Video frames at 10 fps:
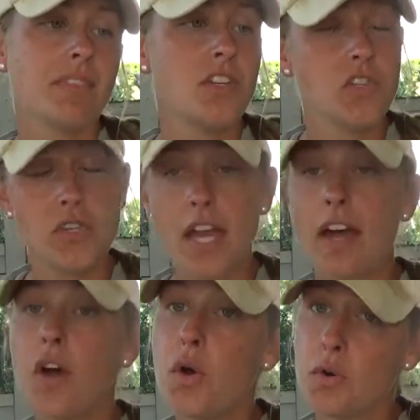So
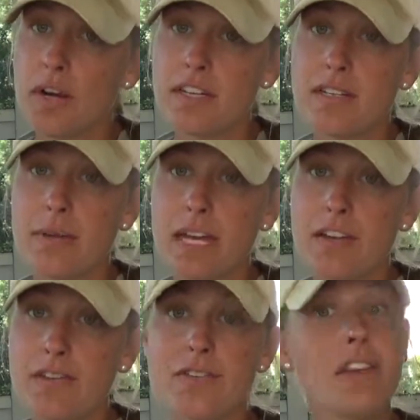yeah, okra and
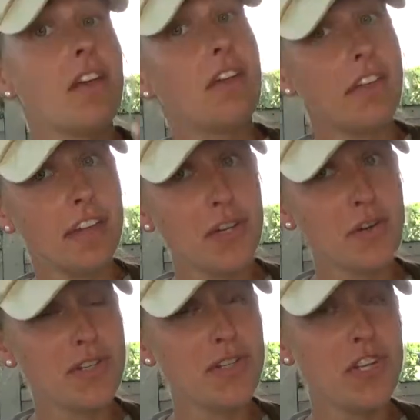tomatoes. Thank you,
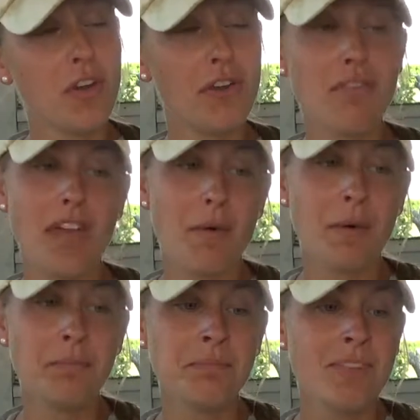Chris and Jody, for that one.